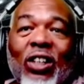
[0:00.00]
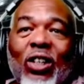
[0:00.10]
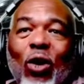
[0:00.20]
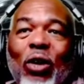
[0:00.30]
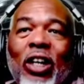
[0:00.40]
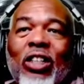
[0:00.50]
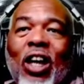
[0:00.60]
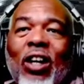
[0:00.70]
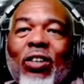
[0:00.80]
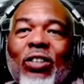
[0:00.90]
No
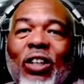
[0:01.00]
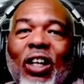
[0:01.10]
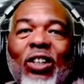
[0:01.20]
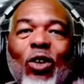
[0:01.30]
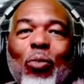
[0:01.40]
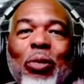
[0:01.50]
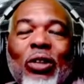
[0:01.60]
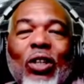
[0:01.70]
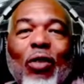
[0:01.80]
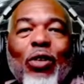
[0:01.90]
hitchhikers and don't
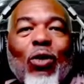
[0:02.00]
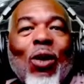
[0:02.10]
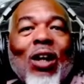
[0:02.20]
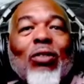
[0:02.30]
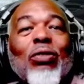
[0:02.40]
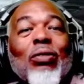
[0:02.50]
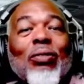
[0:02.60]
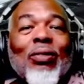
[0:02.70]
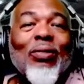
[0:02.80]
piss off your wife.